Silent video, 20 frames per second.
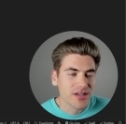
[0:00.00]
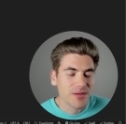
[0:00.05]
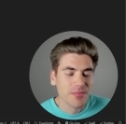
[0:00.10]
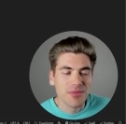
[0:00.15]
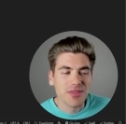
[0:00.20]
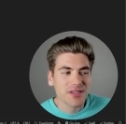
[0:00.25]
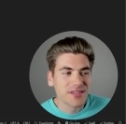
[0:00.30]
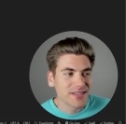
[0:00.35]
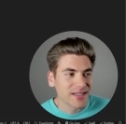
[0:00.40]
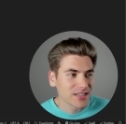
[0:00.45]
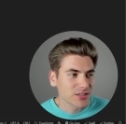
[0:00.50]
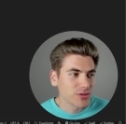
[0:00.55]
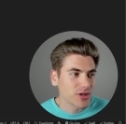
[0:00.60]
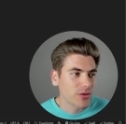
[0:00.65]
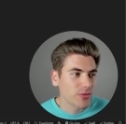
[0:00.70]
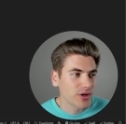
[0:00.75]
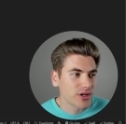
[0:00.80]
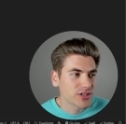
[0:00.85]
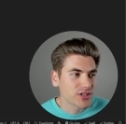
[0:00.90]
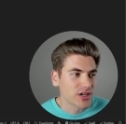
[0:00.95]
but this next one I
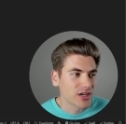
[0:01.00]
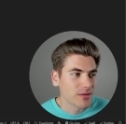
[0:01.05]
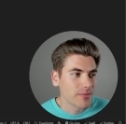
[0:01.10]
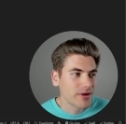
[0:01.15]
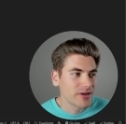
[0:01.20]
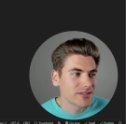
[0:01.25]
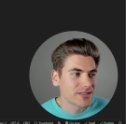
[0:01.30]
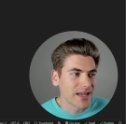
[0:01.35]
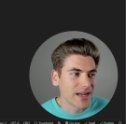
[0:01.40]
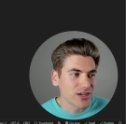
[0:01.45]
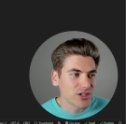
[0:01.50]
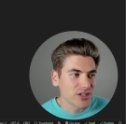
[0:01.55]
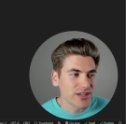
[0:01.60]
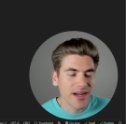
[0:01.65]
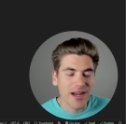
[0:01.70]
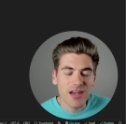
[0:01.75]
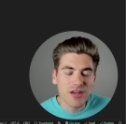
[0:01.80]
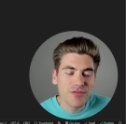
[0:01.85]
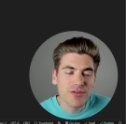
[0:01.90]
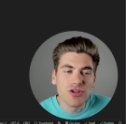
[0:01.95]
wanna talk about is actually
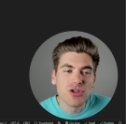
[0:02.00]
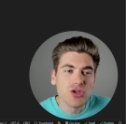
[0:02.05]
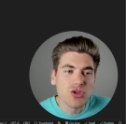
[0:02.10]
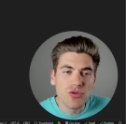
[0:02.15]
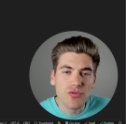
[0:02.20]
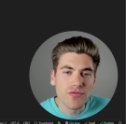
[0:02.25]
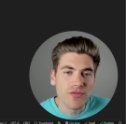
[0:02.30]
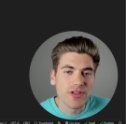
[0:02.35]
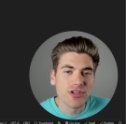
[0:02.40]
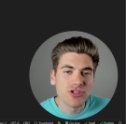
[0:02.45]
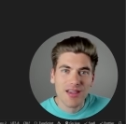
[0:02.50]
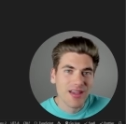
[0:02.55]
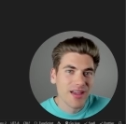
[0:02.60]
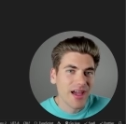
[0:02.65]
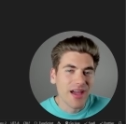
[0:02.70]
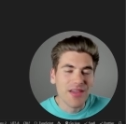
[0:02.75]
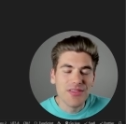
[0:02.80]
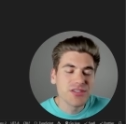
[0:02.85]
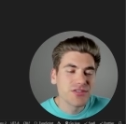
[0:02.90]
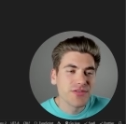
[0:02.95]
kind of a new feature,
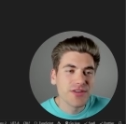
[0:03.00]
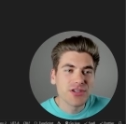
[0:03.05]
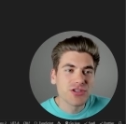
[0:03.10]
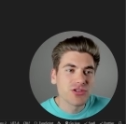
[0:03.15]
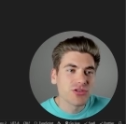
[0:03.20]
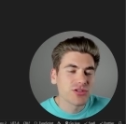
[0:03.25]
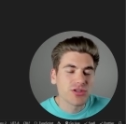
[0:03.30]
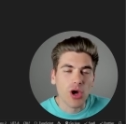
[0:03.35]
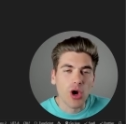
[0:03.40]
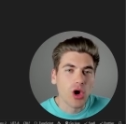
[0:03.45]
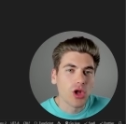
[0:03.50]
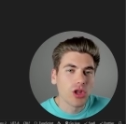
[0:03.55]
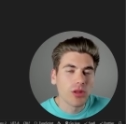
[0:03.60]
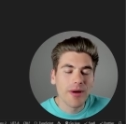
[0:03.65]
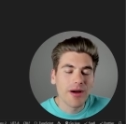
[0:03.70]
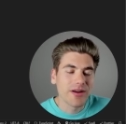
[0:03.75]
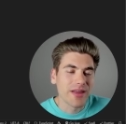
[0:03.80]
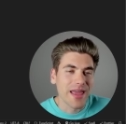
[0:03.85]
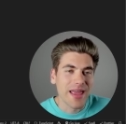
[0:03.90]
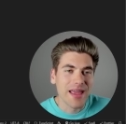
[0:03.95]
and this feature is all
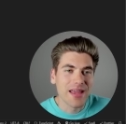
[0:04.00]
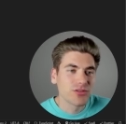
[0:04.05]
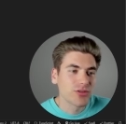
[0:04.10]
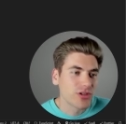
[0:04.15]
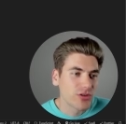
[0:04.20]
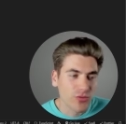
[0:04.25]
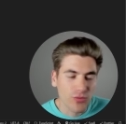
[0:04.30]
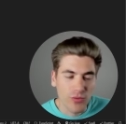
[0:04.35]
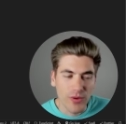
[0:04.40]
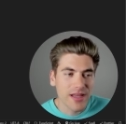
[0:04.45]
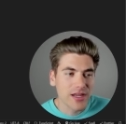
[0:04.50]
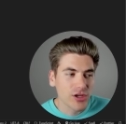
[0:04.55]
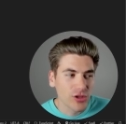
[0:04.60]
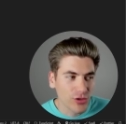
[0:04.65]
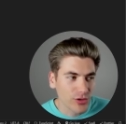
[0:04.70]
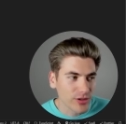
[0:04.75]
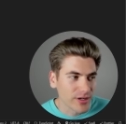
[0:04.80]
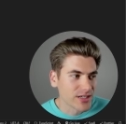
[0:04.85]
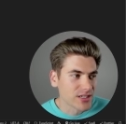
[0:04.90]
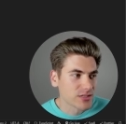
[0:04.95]
about handling regular
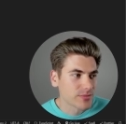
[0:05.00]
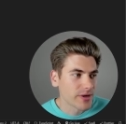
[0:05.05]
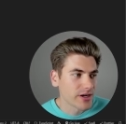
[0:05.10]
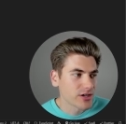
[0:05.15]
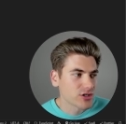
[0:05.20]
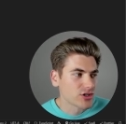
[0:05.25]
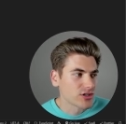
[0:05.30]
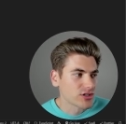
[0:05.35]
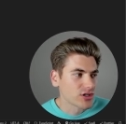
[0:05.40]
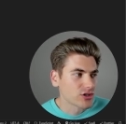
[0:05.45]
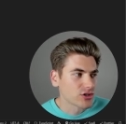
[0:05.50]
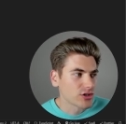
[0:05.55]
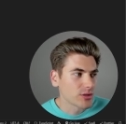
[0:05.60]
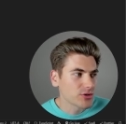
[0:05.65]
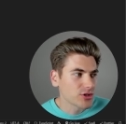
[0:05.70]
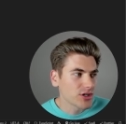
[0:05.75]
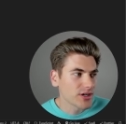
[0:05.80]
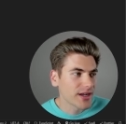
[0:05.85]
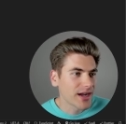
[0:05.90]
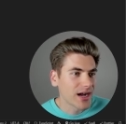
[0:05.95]
expressions. So I'm just
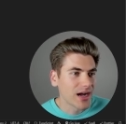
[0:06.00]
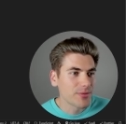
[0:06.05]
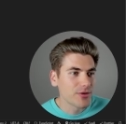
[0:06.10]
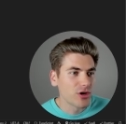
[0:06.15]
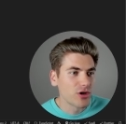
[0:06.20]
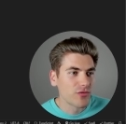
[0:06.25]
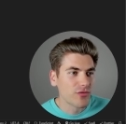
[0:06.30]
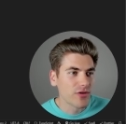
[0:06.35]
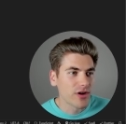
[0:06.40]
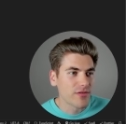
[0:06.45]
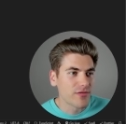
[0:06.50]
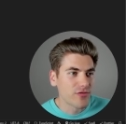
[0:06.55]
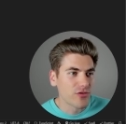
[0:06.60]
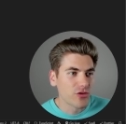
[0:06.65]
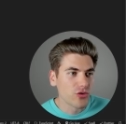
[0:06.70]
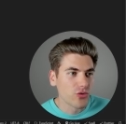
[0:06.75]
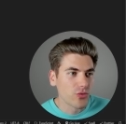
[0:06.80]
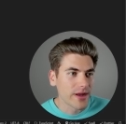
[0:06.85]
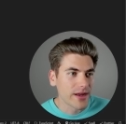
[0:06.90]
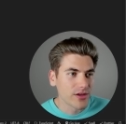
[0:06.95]
gonna copy over a few
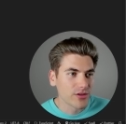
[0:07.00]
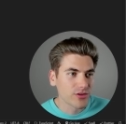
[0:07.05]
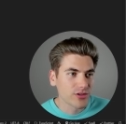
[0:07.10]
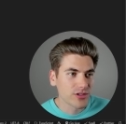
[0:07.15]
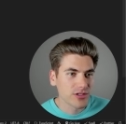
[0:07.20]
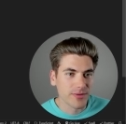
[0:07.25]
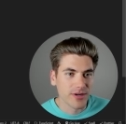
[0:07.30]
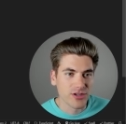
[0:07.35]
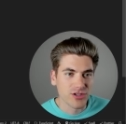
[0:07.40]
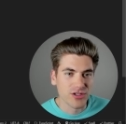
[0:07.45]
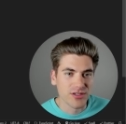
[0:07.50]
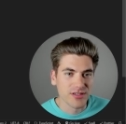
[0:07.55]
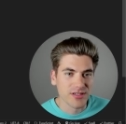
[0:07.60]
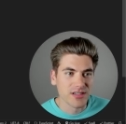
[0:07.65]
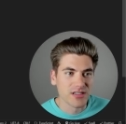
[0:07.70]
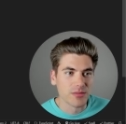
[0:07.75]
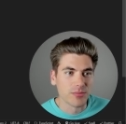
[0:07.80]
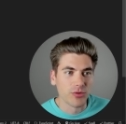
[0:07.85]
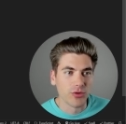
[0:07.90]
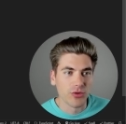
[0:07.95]
regular expressions
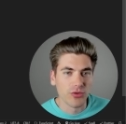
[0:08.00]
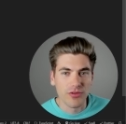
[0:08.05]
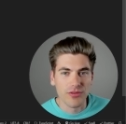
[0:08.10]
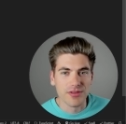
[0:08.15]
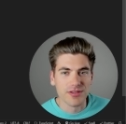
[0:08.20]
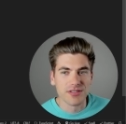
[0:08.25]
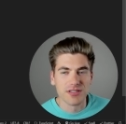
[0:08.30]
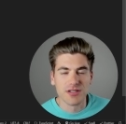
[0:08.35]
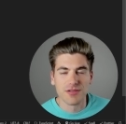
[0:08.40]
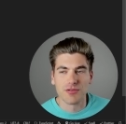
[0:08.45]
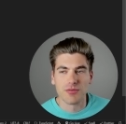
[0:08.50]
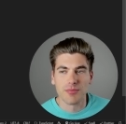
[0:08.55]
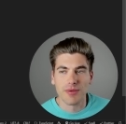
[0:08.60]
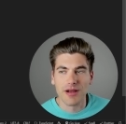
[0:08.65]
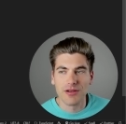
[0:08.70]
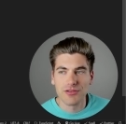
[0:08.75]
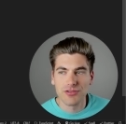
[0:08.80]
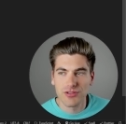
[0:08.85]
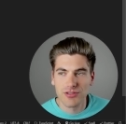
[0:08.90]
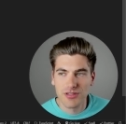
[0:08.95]
into both of these different
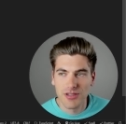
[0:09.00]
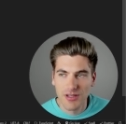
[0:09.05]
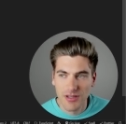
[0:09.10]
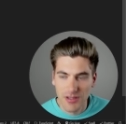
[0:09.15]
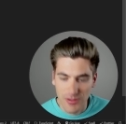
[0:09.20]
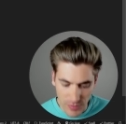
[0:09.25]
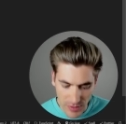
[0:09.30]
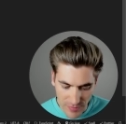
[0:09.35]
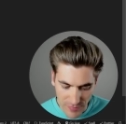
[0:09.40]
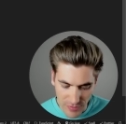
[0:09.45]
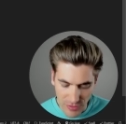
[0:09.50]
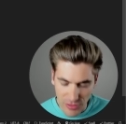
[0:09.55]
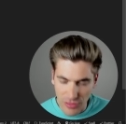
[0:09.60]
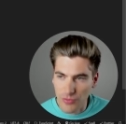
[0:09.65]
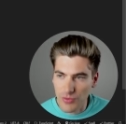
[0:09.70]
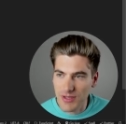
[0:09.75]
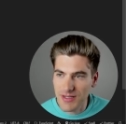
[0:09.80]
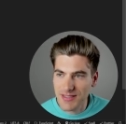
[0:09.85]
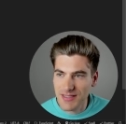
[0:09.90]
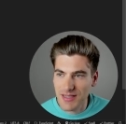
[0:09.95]
browsers. We have
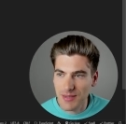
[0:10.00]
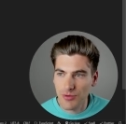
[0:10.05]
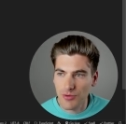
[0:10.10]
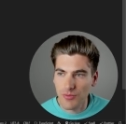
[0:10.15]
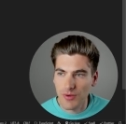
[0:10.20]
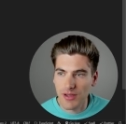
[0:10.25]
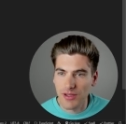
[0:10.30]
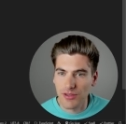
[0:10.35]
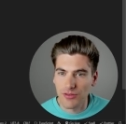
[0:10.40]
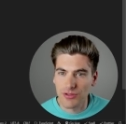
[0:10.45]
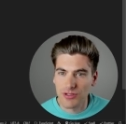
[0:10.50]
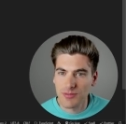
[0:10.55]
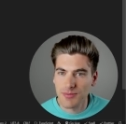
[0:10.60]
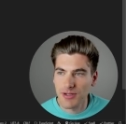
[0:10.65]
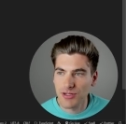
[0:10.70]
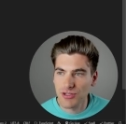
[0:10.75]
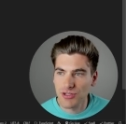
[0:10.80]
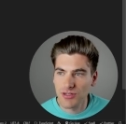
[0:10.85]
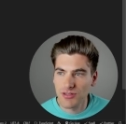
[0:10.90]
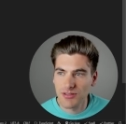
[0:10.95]
three separate regular
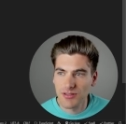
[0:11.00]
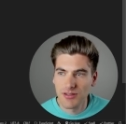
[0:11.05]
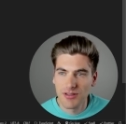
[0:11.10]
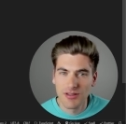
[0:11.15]
expressions.